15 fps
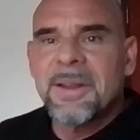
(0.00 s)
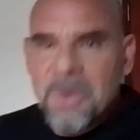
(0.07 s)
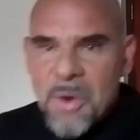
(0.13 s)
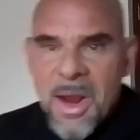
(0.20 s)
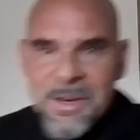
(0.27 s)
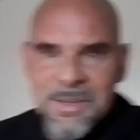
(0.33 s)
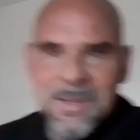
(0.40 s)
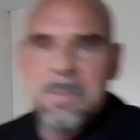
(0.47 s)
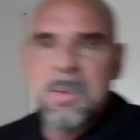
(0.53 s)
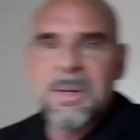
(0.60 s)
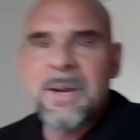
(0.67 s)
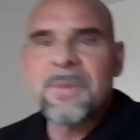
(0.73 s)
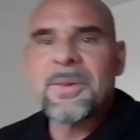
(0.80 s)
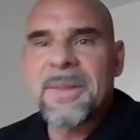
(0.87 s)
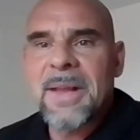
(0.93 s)
You actually
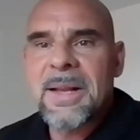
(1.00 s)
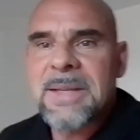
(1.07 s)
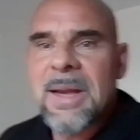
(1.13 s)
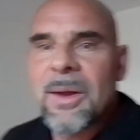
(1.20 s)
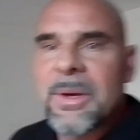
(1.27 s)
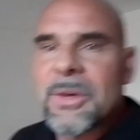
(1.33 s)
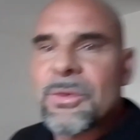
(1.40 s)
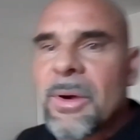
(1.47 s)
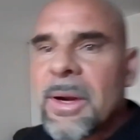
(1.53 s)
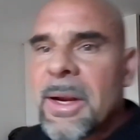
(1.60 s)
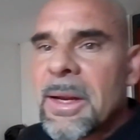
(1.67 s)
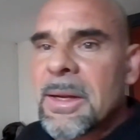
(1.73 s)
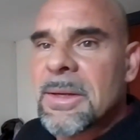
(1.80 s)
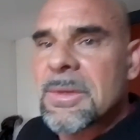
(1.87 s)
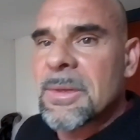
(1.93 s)
believe that that's how he
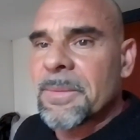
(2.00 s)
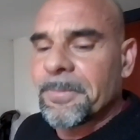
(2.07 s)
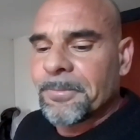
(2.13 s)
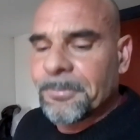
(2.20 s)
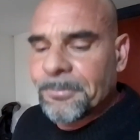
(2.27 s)
trains.